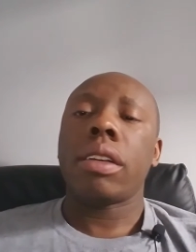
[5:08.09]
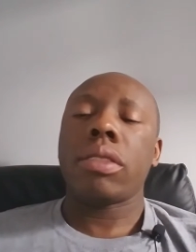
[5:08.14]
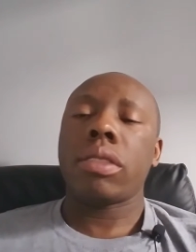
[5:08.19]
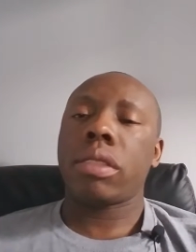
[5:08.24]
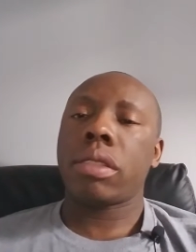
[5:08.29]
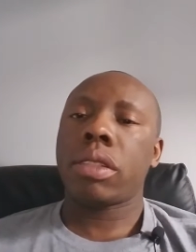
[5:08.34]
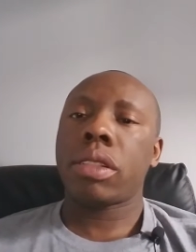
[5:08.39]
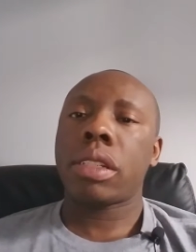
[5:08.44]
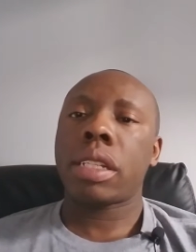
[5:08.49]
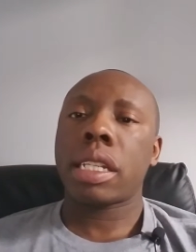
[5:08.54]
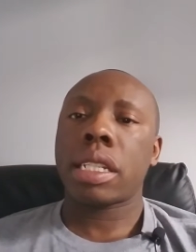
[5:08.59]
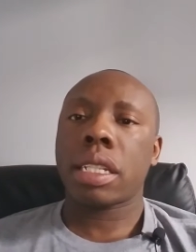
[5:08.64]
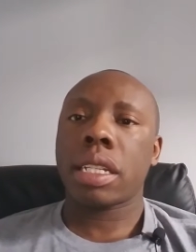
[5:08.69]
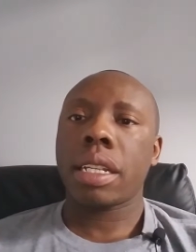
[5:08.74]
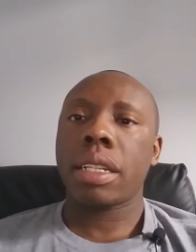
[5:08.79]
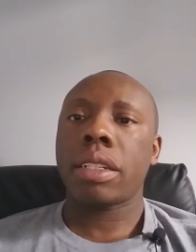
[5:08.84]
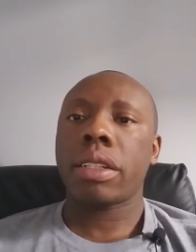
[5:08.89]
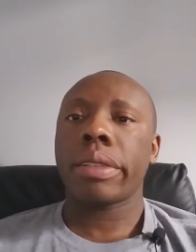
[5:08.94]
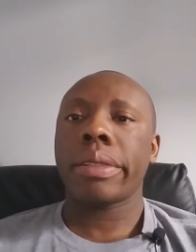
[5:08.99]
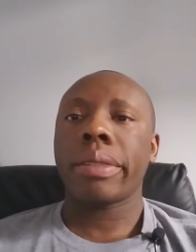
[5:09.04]
su-
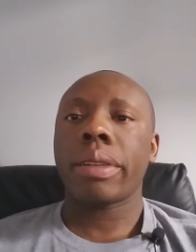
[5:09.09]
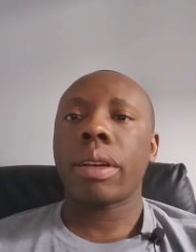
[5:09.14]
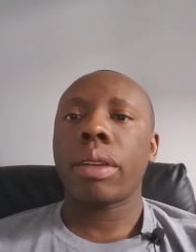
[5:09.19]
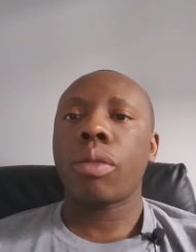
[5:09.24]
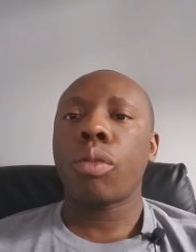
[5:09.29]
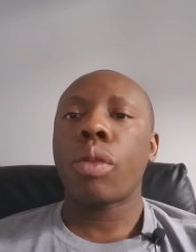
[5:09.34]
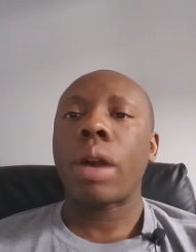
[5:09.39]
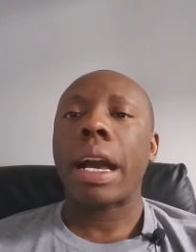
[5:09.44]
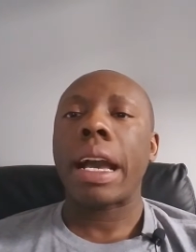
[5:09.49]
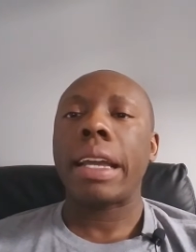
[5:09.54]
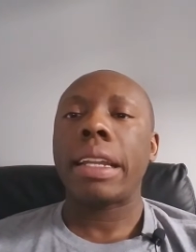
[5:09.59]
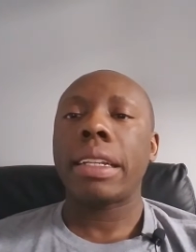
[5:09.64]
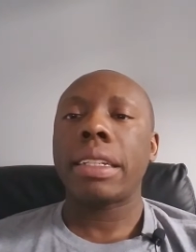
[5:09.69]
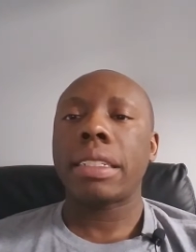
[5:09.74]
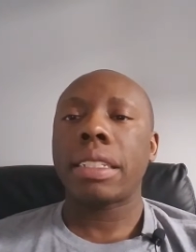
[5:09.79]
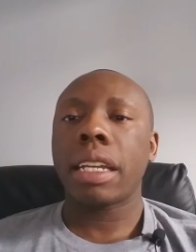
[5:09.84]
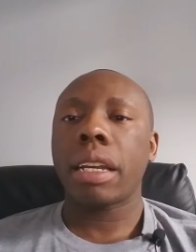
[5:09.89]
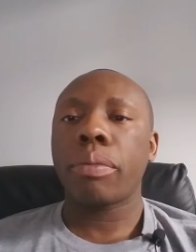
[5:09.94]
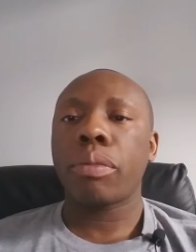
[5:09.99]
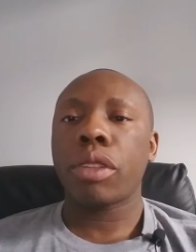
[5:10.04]
such a, a wide
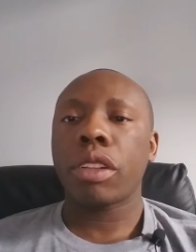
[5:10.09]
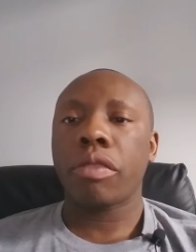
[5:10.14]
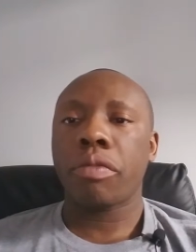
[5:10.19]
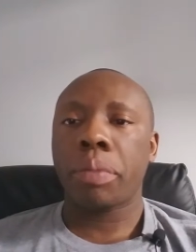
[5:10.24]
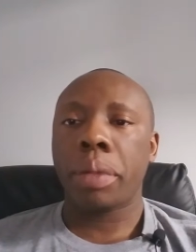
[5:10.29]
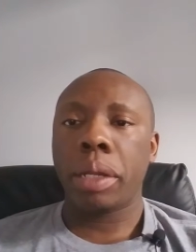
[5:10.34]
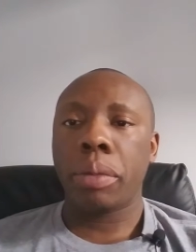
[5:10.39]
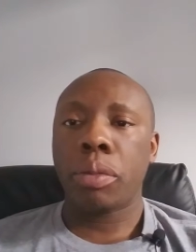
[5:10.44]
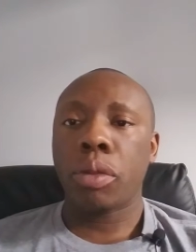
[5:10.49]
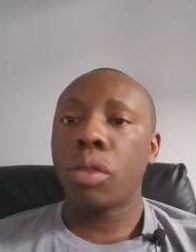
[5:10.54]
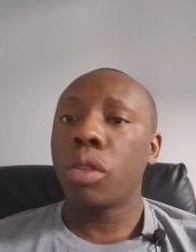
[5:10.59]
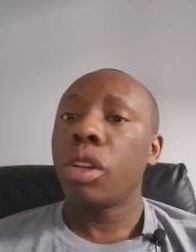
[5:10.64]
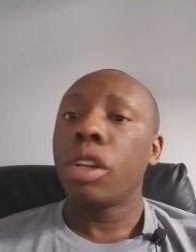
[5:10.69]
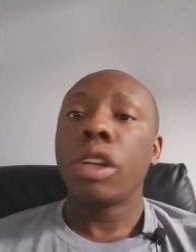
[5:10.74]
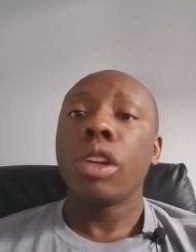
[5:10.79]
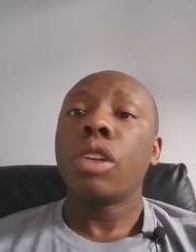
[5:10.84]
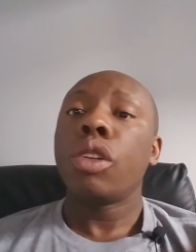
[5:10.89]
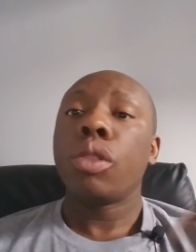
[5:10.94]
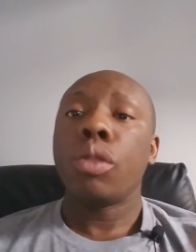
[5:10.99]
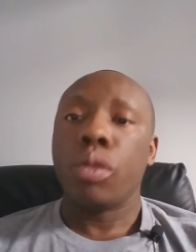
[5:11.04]
example of people
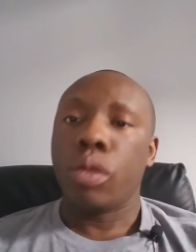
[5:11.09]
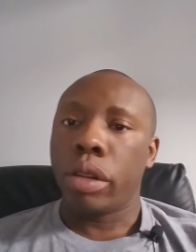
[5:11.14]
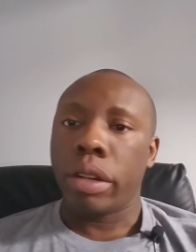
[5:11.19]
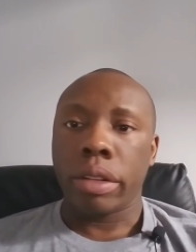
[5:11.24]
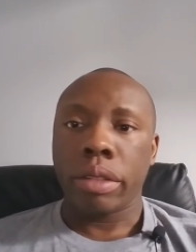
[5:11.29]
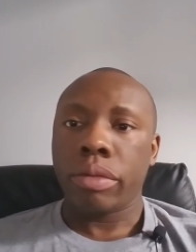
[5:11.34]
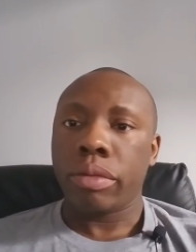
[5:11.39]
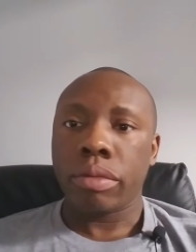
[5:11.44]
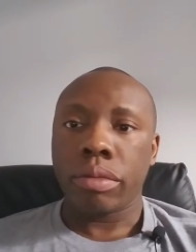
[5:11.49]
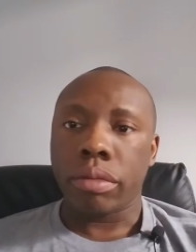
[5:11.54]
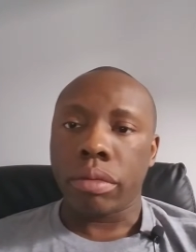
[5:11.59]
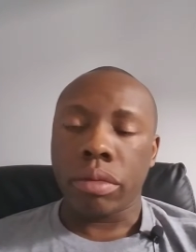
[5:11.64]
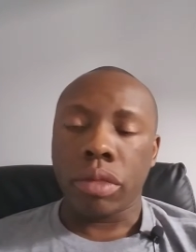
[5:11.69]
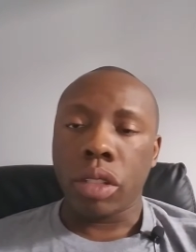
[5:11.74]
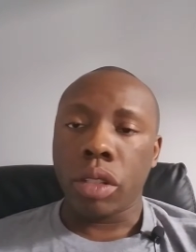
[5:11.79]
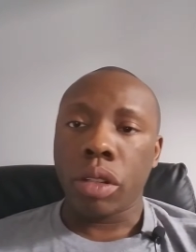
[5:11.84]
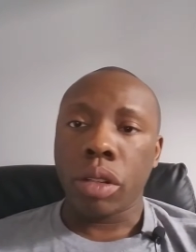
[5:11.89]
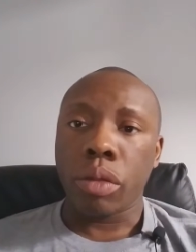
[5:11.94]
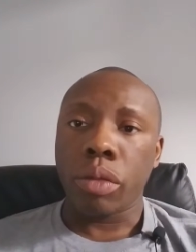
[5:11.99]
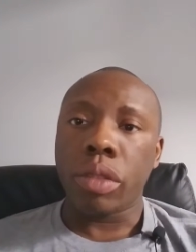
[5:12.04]
who are
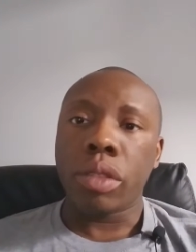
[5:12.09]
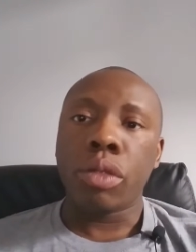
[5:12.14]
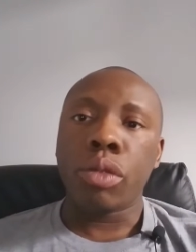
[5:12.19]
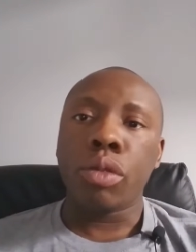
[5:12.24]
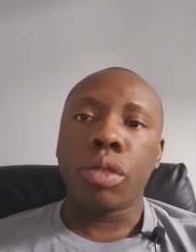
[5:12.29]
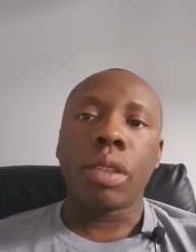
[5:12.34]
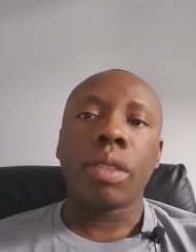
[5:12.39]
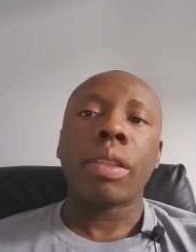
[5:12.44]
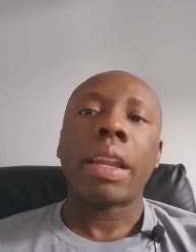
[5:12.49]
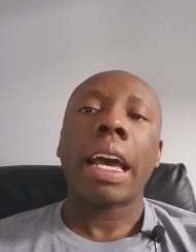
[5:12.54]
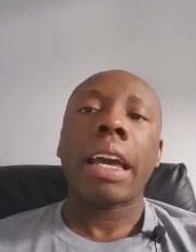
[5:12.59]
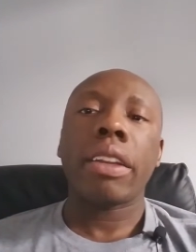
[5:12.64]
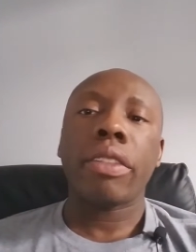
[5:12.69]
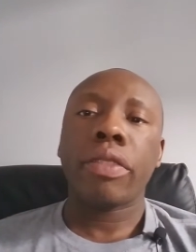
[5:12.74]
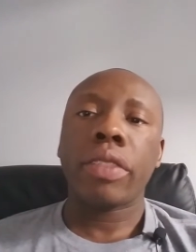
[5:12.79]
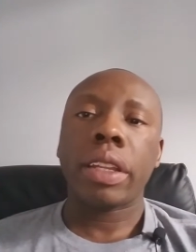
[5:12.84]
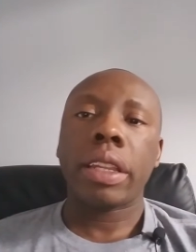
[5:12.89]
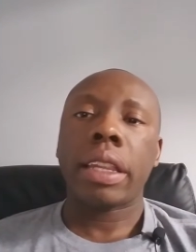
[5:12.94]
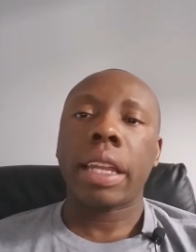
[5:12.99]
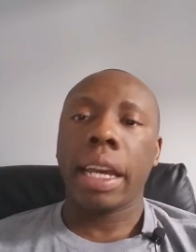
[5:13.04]
you know do, do not
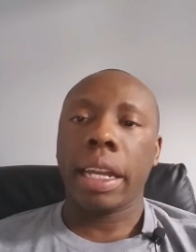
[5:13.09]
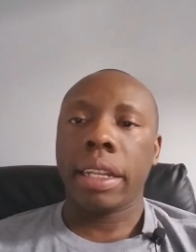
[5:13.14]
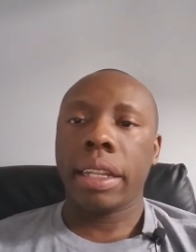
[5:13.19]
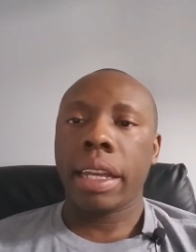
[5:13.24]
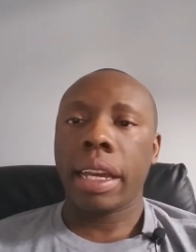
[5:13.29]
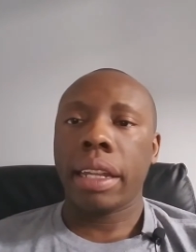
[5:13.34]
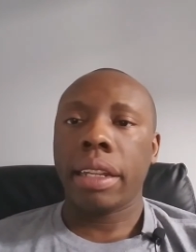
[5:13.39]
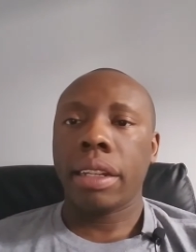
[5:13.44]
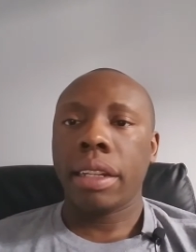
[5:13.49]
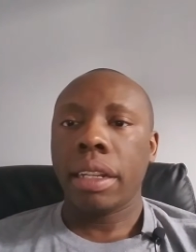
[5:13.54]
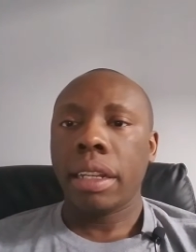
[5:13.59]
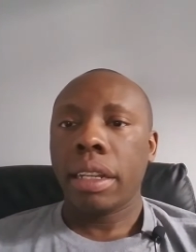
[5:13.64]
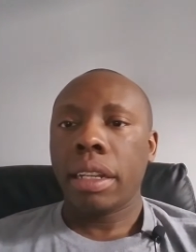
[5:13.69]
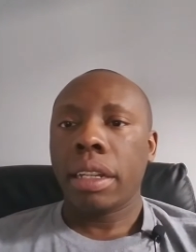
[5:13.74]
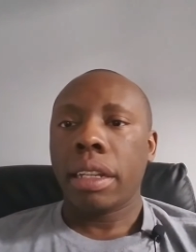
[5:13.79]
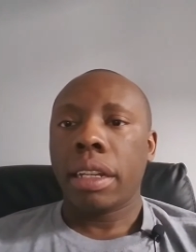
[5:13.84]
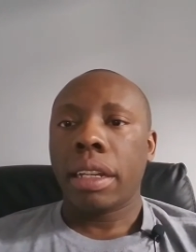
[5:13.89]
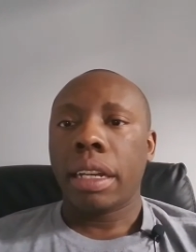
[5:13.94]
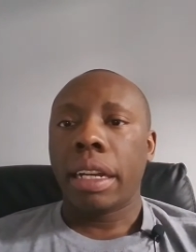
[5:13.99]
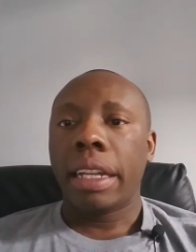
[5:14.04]
fit that that
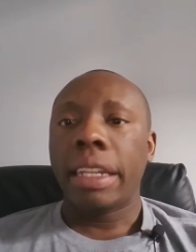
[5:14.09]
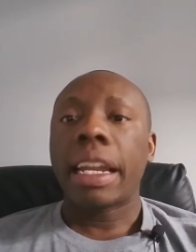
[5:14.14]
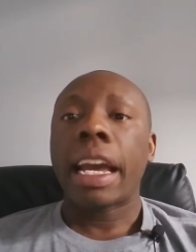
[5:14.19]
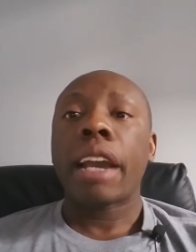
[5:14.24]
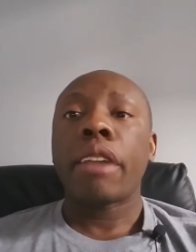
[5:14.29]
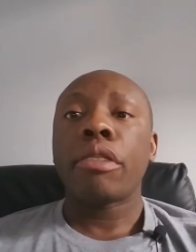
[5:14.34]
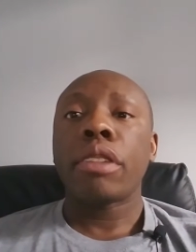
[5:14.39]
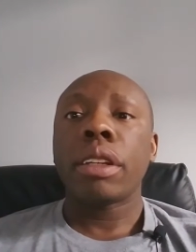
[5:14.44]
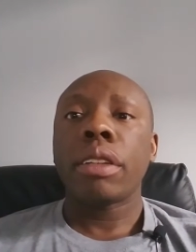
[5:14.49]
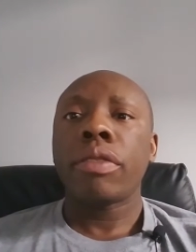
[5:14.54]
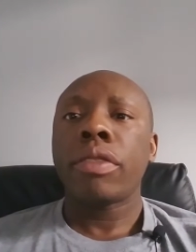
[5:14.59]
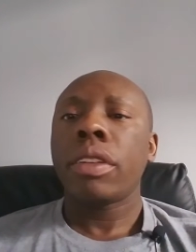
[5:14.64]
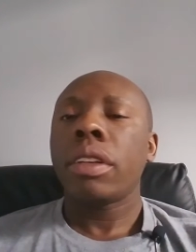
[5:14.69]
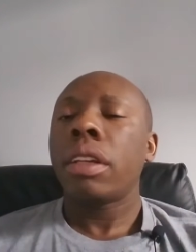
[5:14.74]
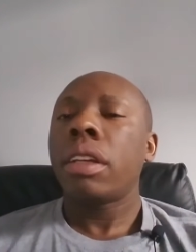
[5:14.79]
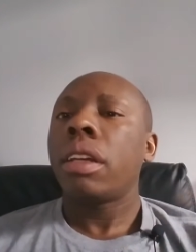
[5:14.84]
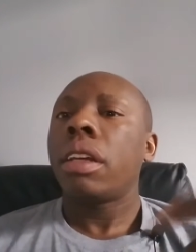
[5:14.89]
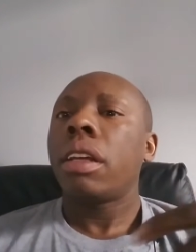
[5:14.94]
uh, narrative